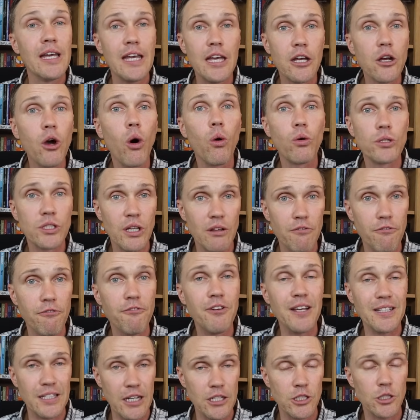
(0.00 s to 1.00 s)
He goes and
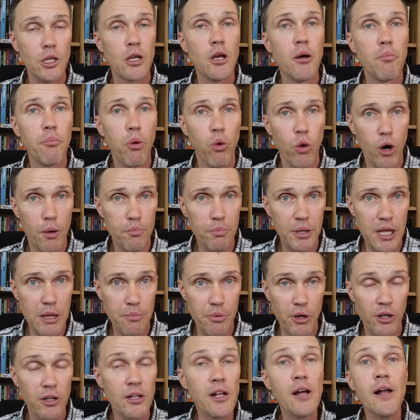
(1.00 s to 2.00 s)
visits poor
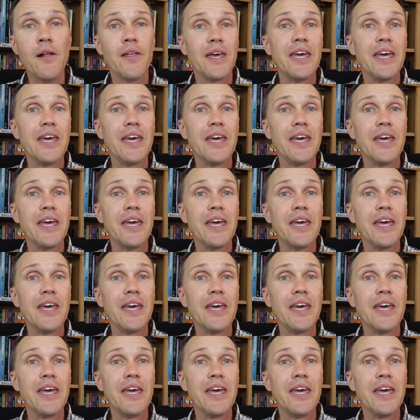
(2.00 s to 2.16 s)
people.